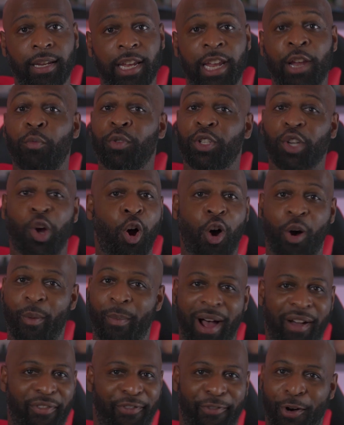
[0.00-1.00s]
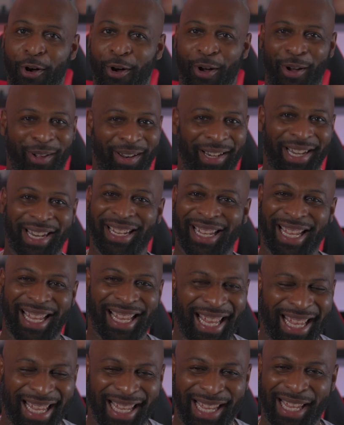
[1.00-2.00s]
it was all my fault.
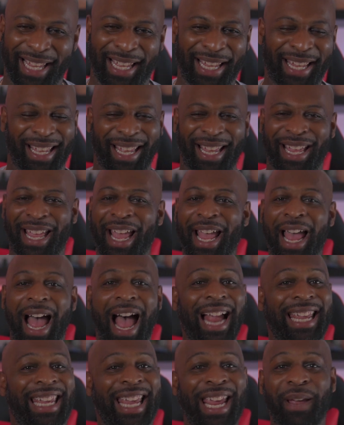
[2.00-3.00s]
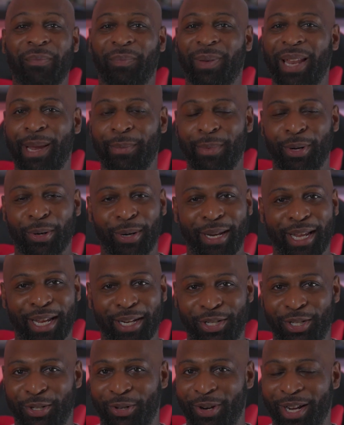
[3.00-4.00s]
I can't blame it on the
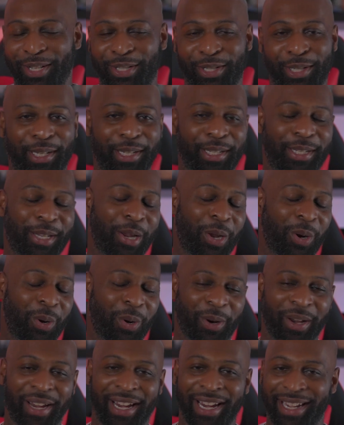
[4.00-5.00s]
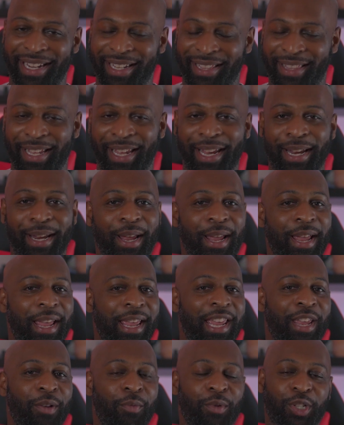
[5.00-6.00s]
instructions or anything.
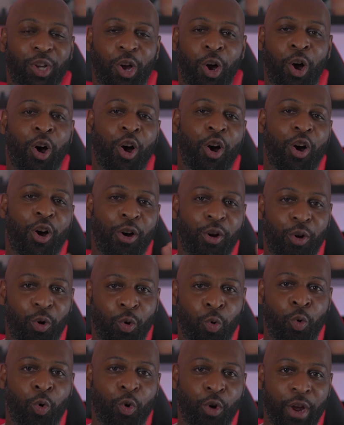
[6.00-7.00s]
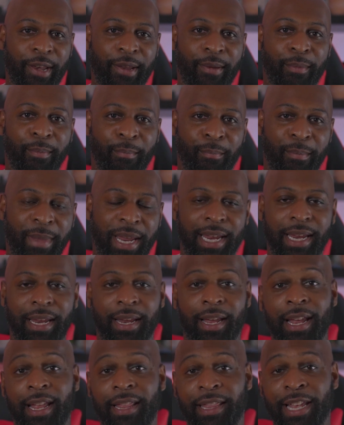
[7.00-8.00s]
It was all on me.
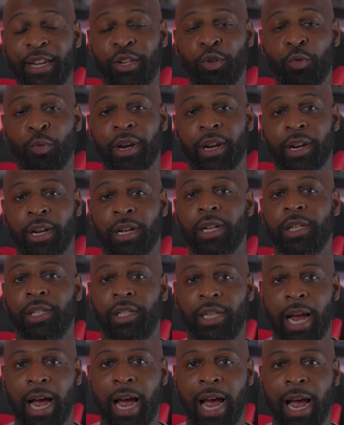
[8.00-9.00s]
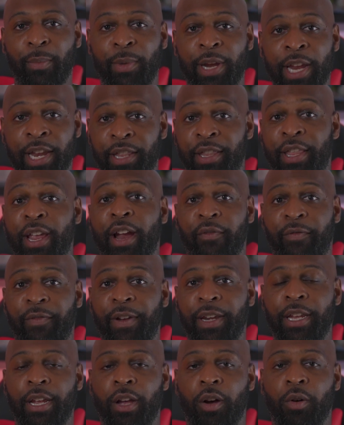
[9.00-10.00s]
They do a good job in their
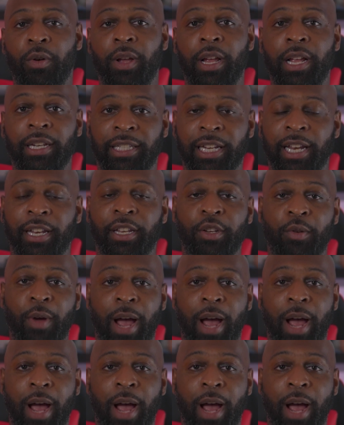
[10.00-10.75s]
video telling you